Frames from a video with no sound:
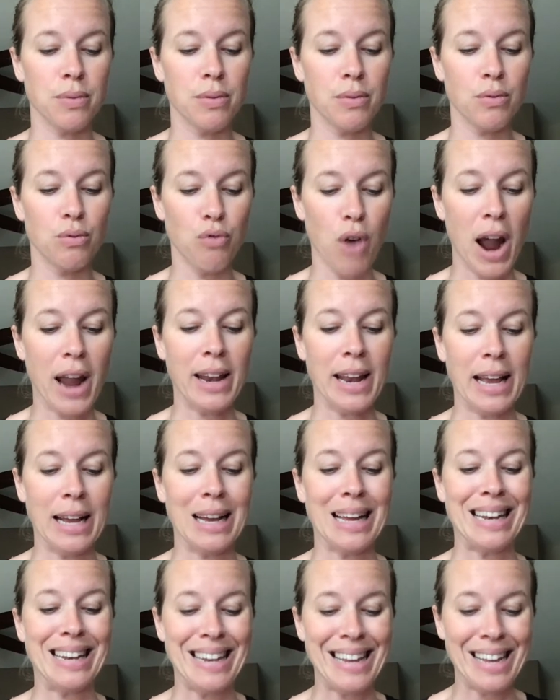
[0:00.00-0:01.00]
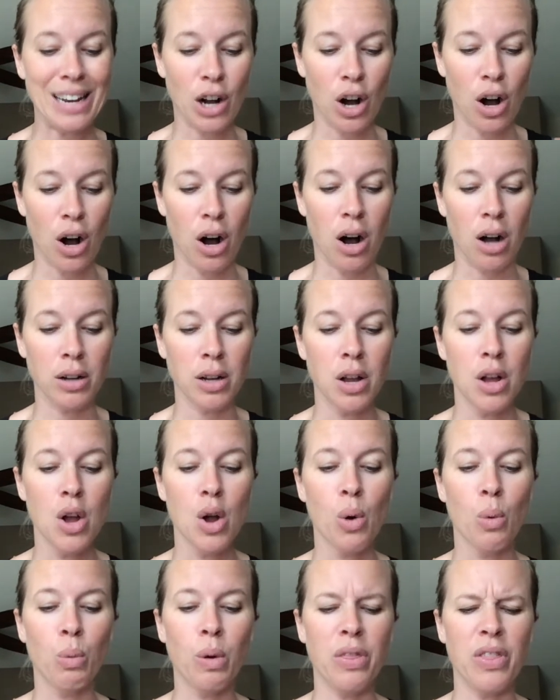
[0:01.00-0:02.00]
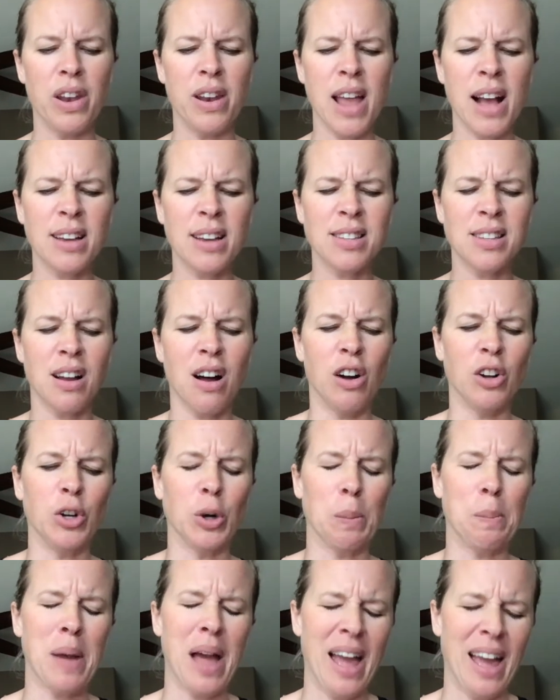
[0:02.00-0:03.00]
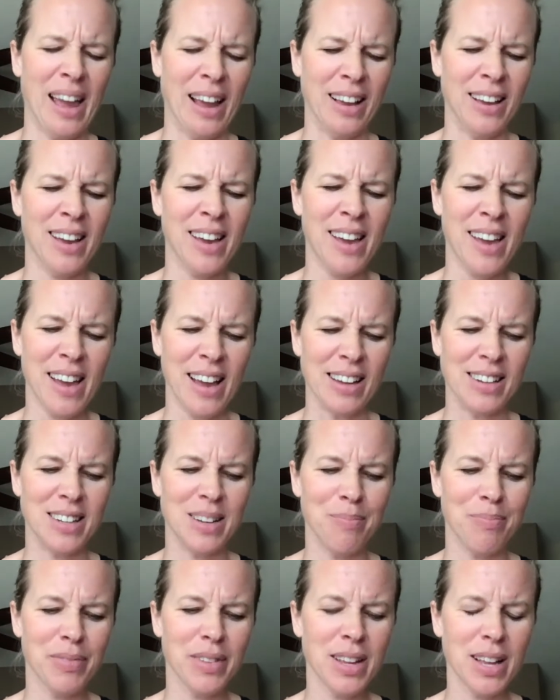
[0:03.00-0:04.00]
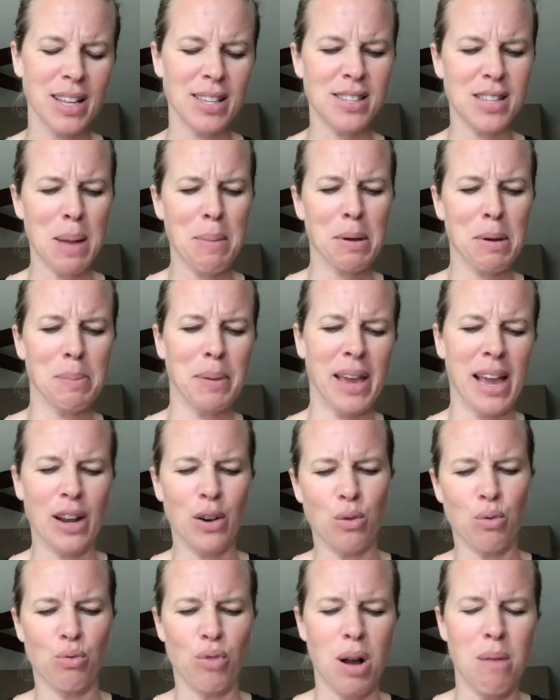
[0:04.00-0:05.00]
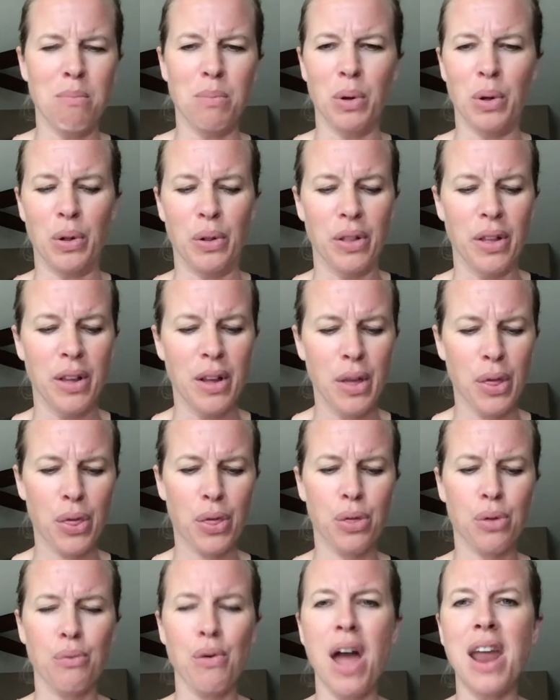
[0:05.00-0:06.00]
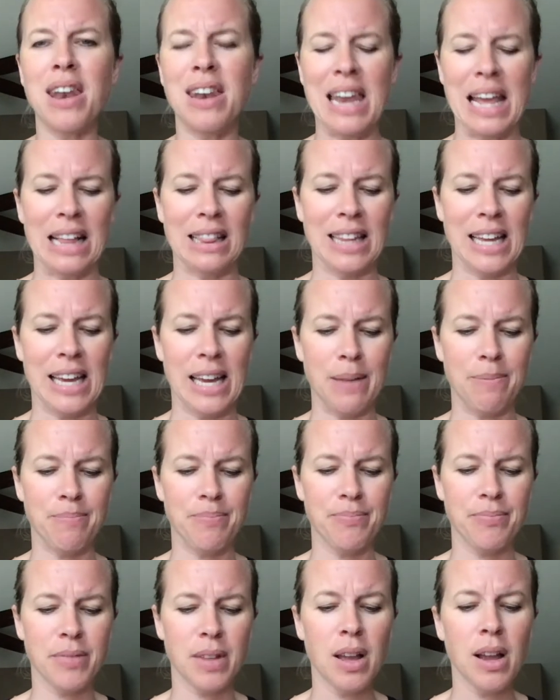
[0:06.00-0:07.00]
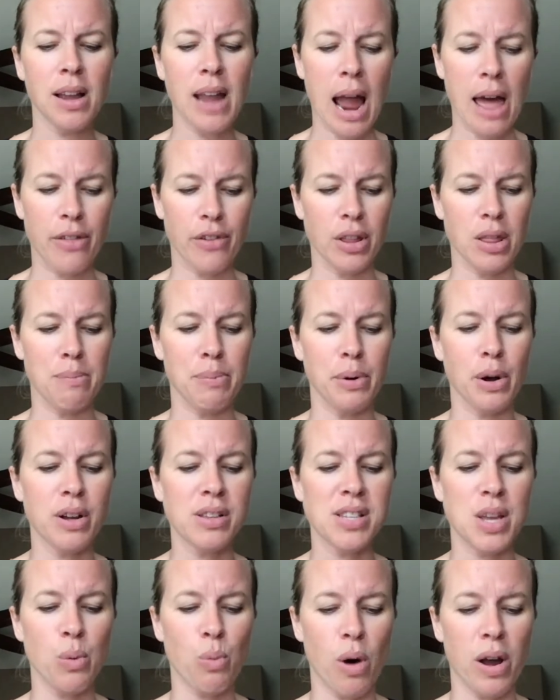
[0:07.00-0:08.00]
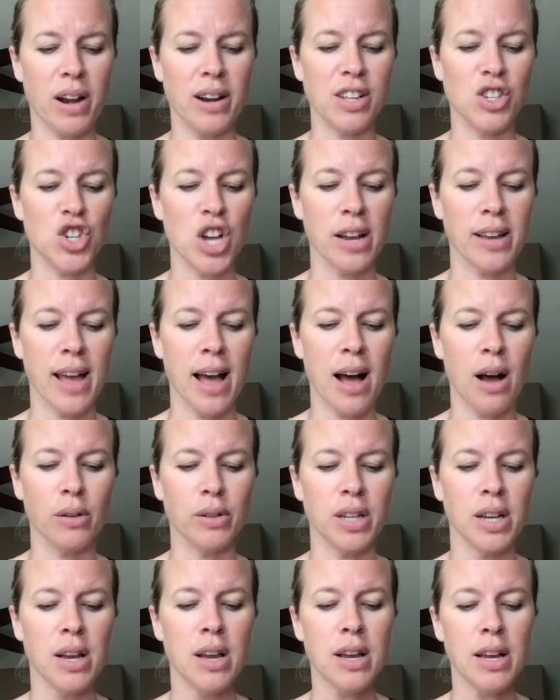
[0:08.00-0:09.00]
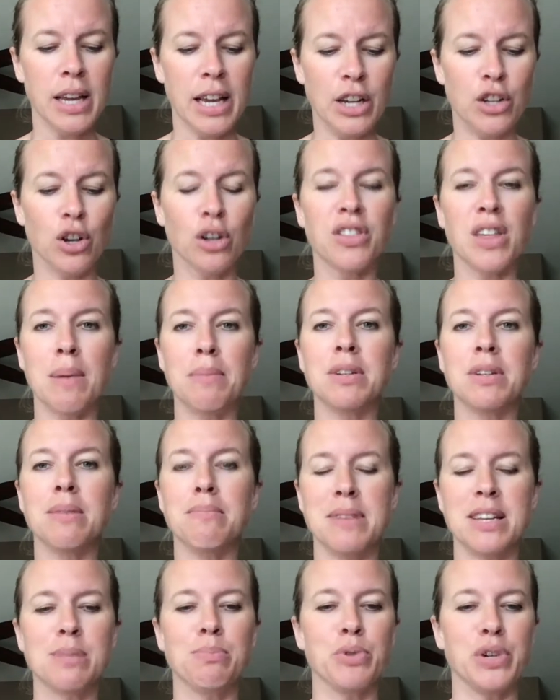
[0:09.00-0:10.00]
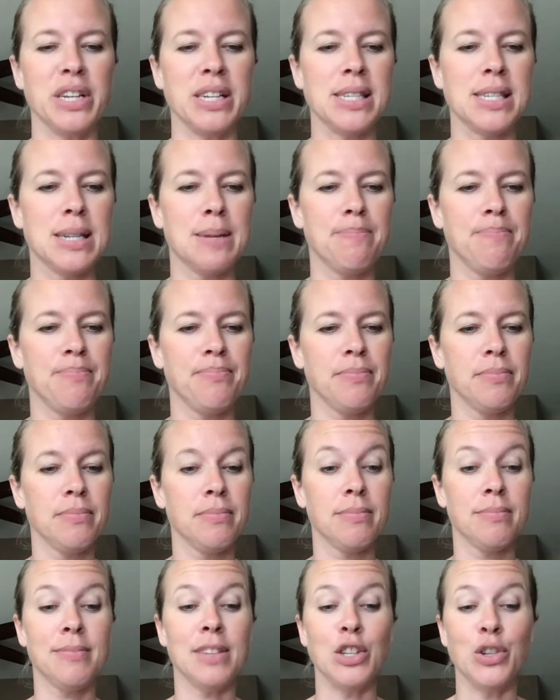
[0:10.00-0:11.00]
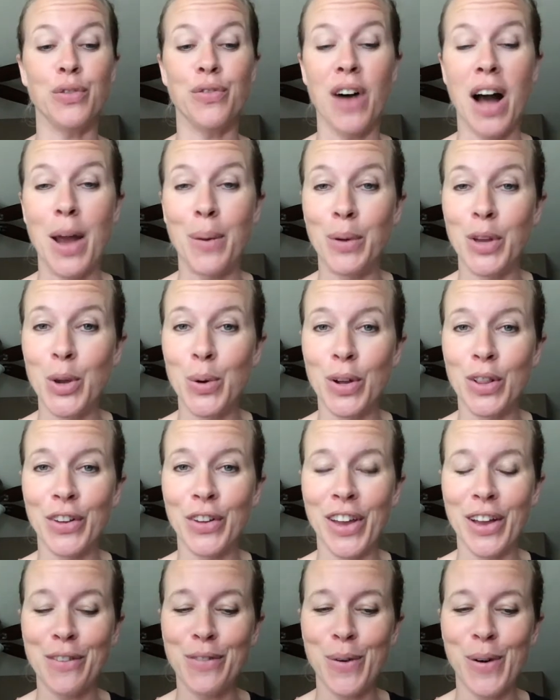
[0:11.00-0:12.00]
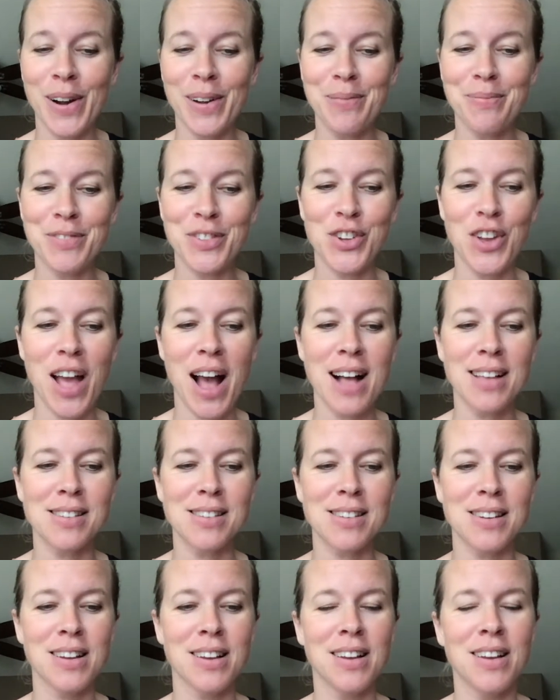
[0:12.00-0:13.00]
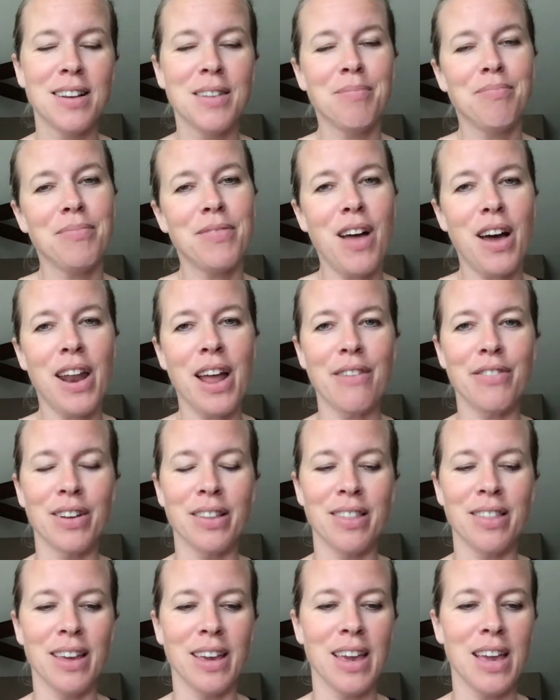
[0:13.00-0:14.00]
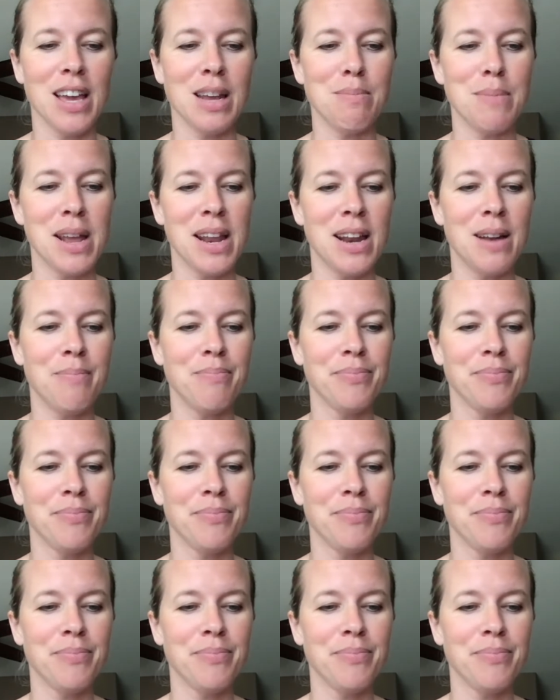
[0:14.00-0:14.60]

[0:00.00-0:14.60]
writing Nidhogg when the next hunger pang hit. His stomach began to rumble threateningly. Gathering the books he wanted to check out, he took them to Miss Priest. Did you find what you were looking for? She asked. Not everything, he admitted.